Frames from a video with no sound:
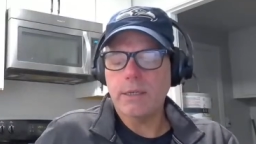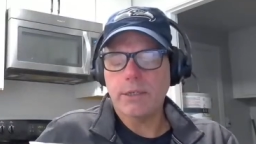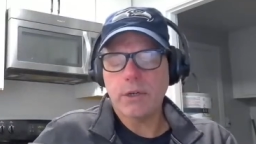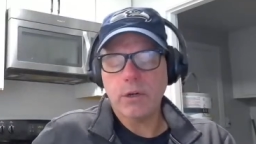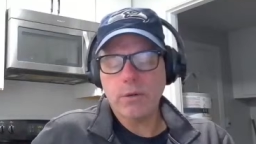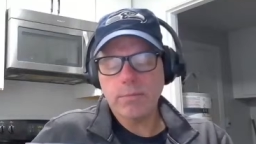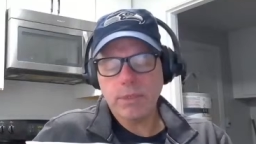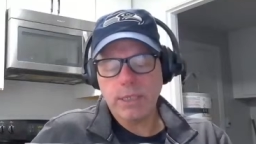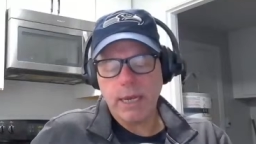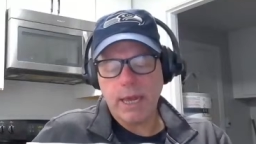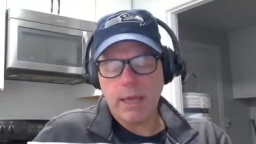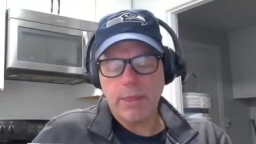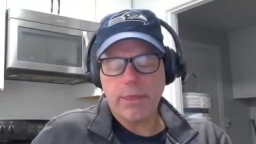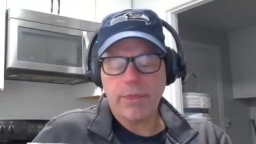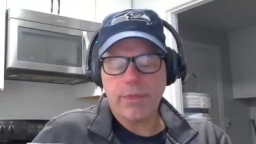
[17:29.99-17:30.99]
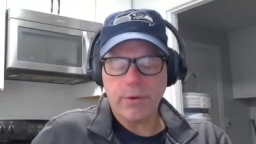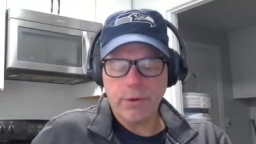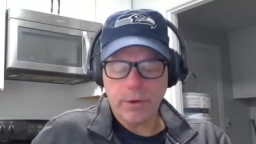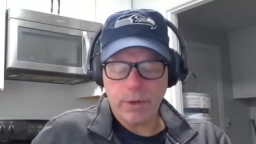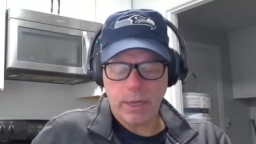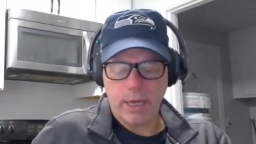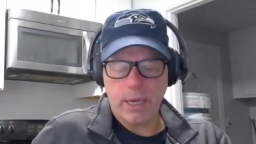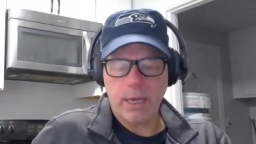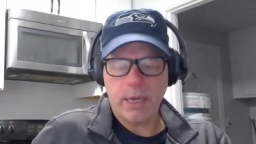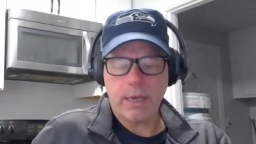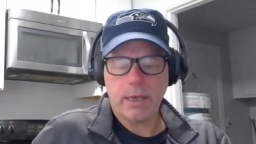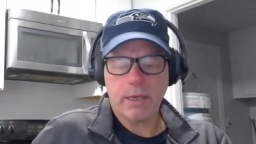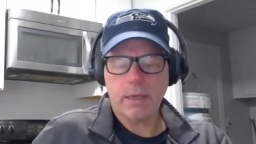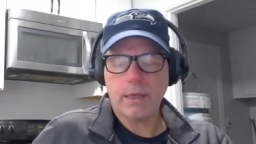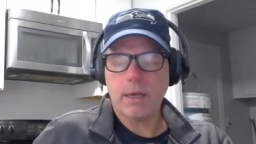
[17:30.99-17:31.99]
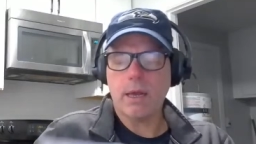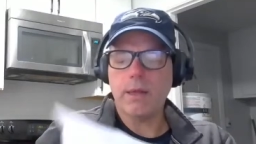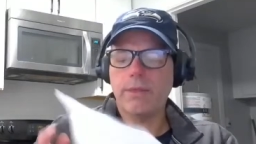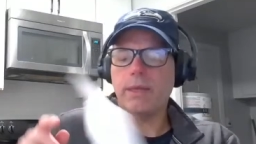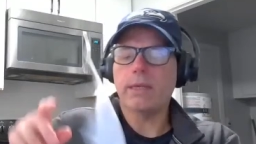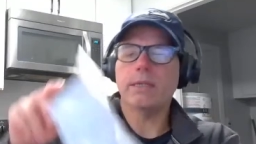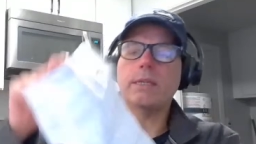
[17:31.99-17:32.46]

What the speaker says: terms net 30 on the